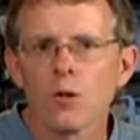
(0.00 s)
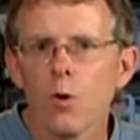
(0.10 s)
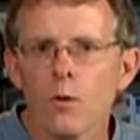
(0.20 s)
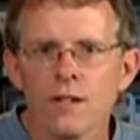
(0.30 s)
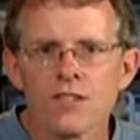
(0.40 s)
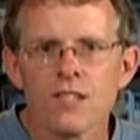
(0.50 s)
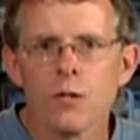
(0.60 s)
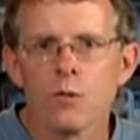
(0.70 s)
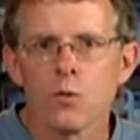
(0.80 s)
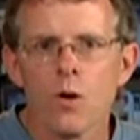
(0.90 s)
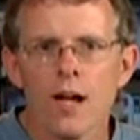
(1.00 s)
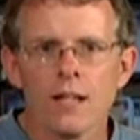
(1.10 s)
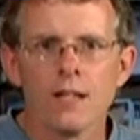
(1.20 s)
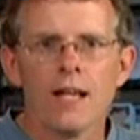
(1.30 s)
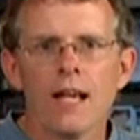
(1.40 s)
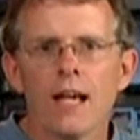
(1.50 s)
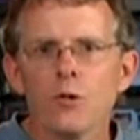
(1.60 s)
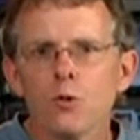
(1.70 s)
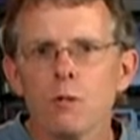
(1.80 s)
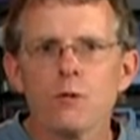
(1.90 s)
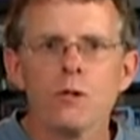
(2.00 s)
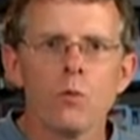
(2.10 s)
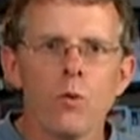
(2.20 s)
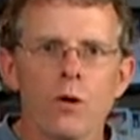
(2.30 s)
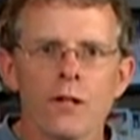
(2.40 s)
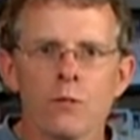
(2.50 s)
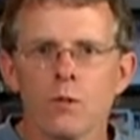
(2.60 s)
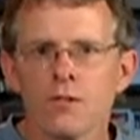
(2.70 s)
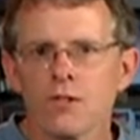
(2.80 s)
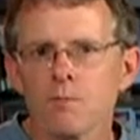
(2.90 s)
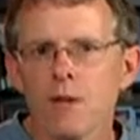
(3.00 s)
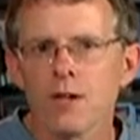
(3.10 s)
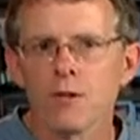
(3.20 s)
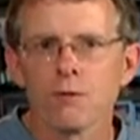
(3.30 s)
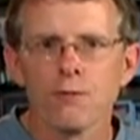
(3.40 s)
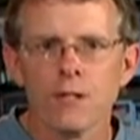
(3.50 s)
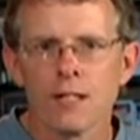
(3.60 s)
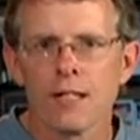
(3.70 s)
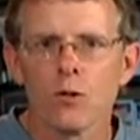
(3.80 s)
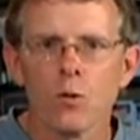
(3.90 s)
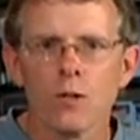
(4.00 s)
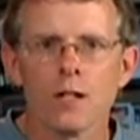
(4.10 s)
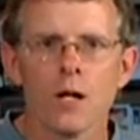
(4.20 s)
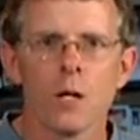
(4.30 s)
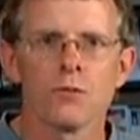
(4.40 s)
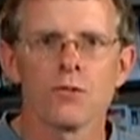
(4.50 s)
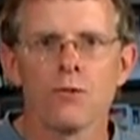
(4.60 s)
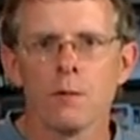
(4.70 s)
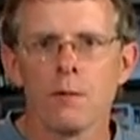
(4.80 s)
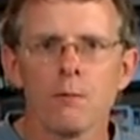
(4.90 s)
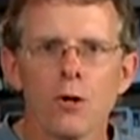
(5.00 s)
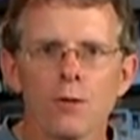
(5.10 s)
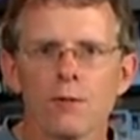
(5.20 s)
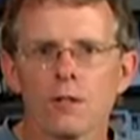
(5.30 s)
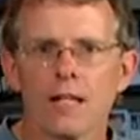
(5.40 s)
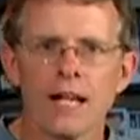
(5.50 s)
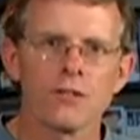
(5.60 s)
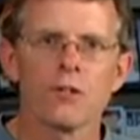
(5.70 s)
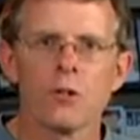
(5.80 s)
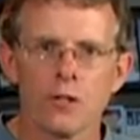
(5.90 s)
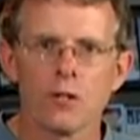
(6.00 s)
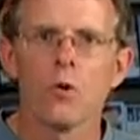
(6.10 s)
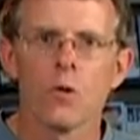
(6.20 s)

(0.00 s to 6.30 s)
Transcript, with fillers: the cornering sequence right, and you will be rewarded with a special feeling that only comes from a perfectly executed